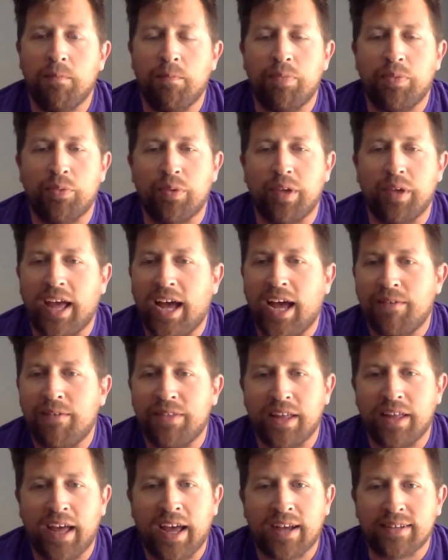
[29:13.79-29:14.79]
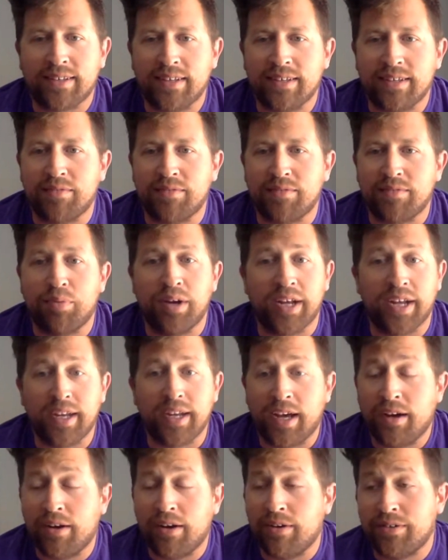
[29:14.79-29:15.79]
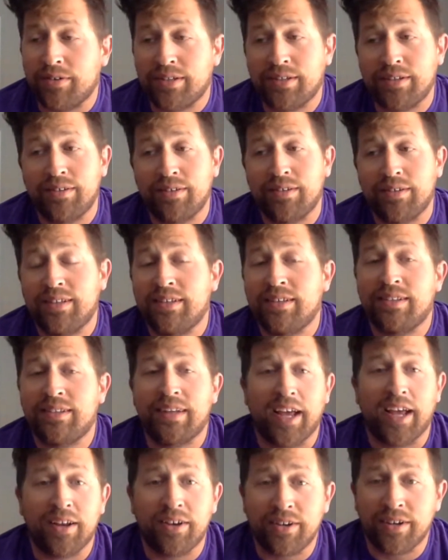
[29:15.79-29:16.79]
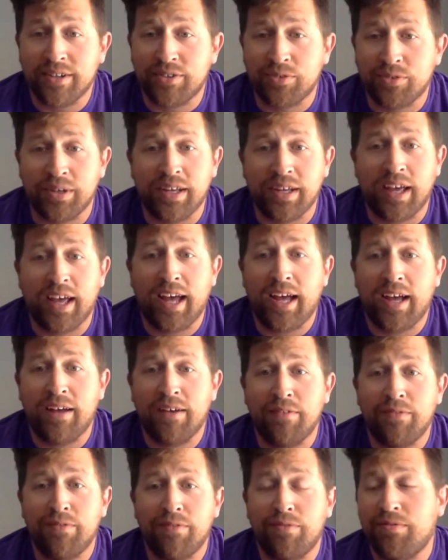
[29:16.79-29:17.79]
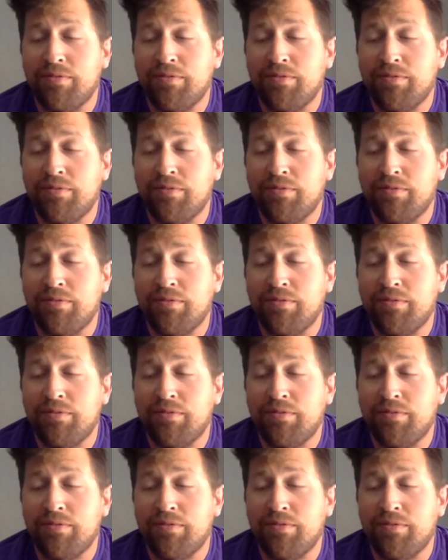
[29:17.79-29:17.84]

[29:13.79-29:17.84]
We have the access of bringing out standards. We have